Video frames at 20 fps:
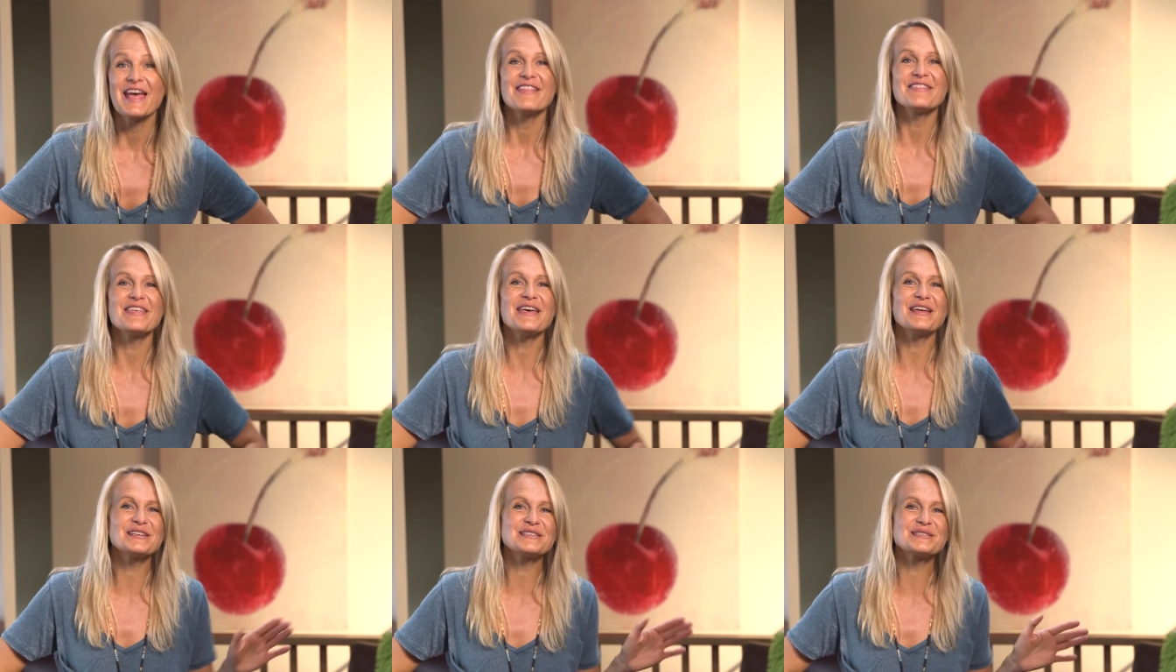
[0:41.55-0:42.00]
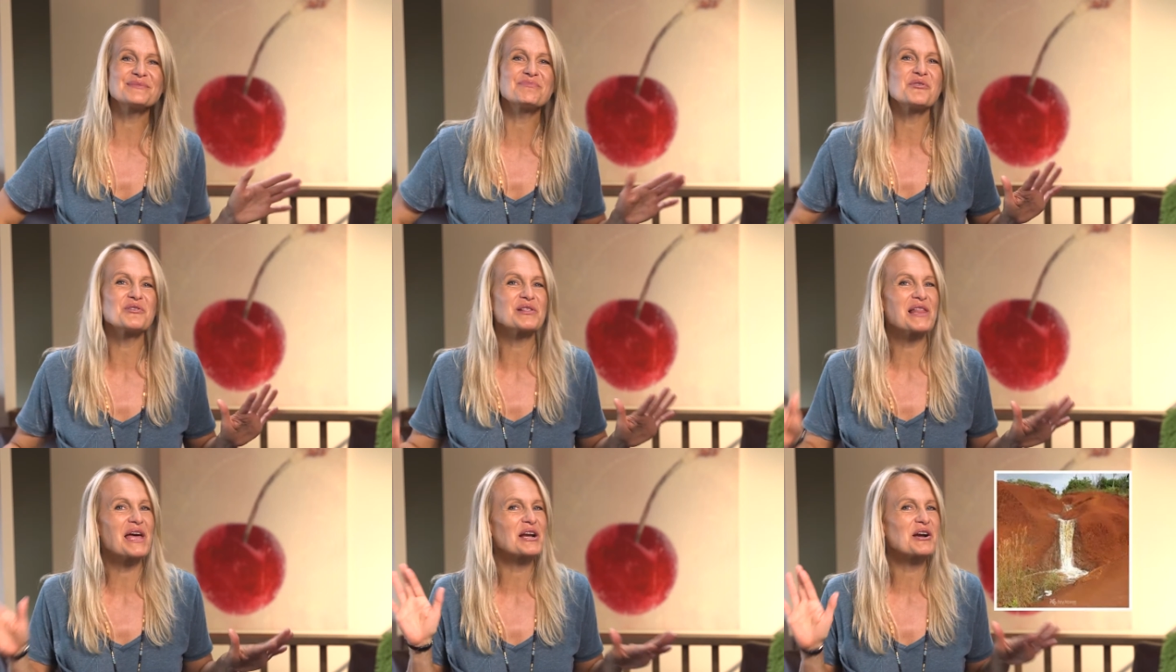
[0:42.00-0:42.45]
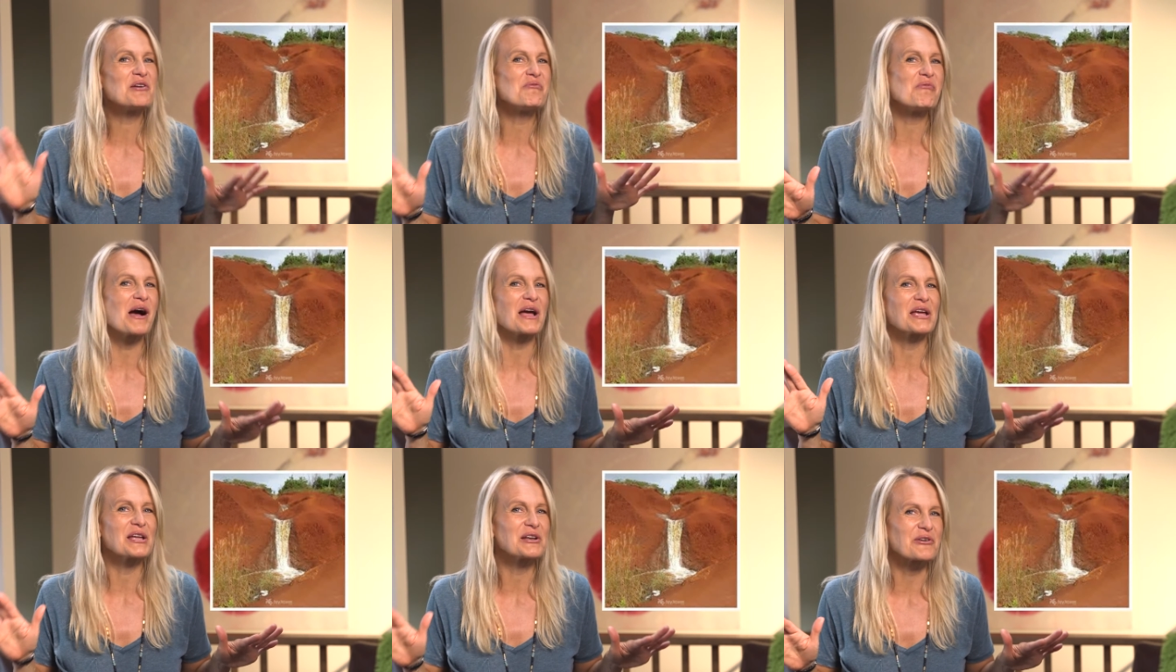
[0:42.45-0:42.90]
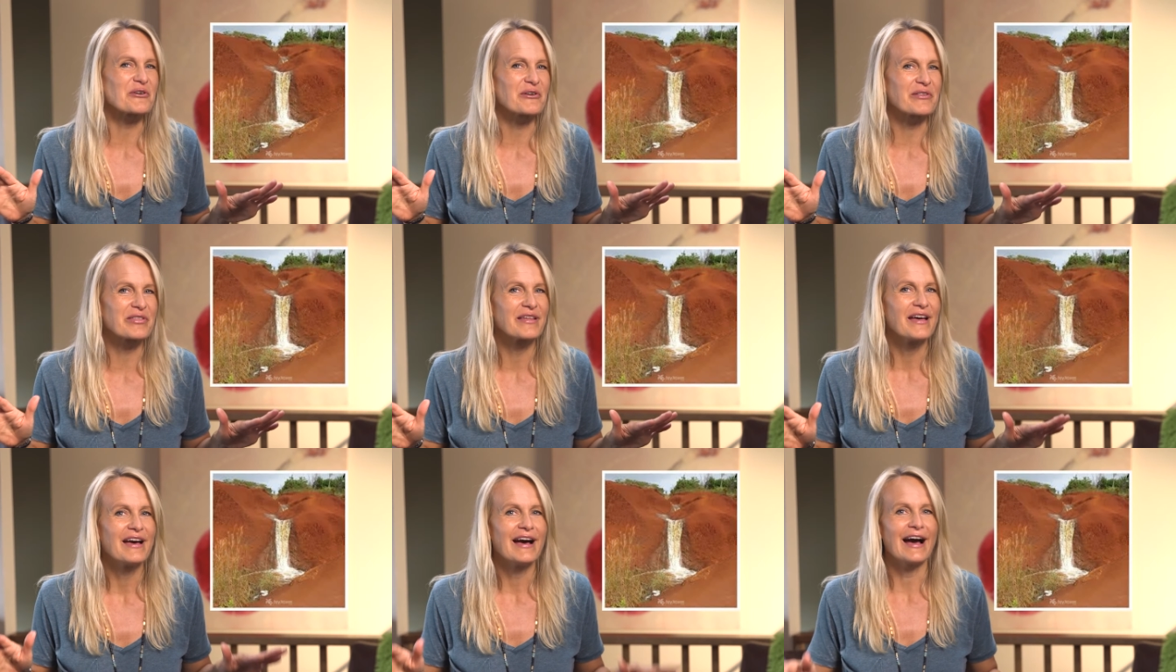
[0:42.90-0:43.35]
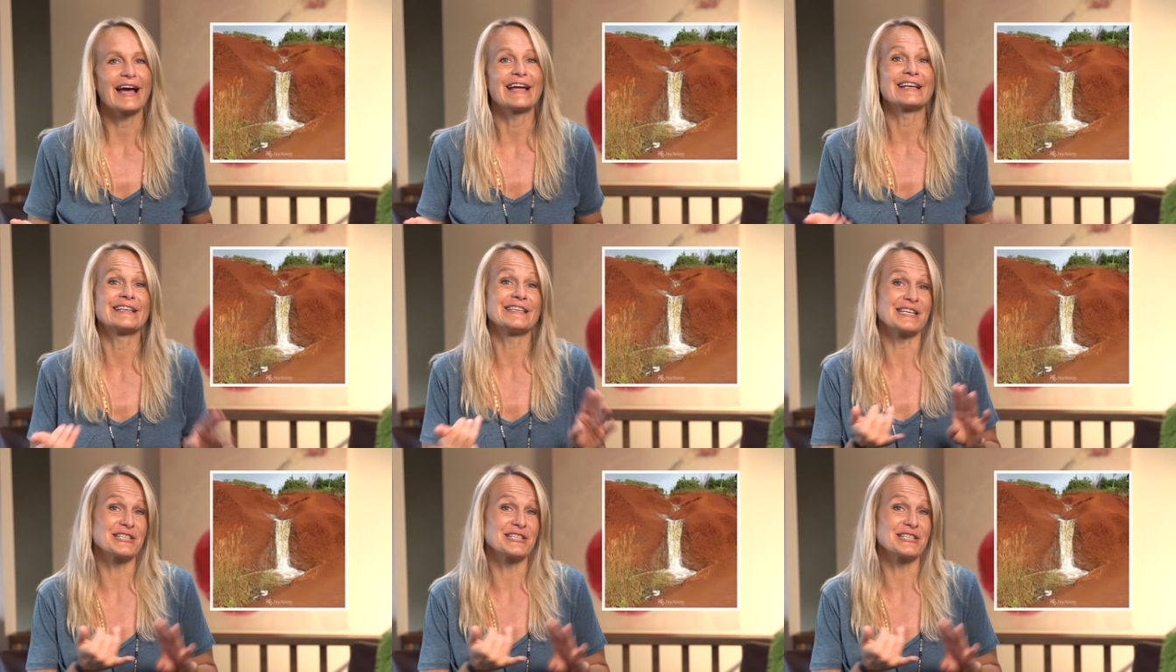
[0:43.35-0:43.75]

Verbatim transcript: Then it's more like Hawaiian Earth. I add an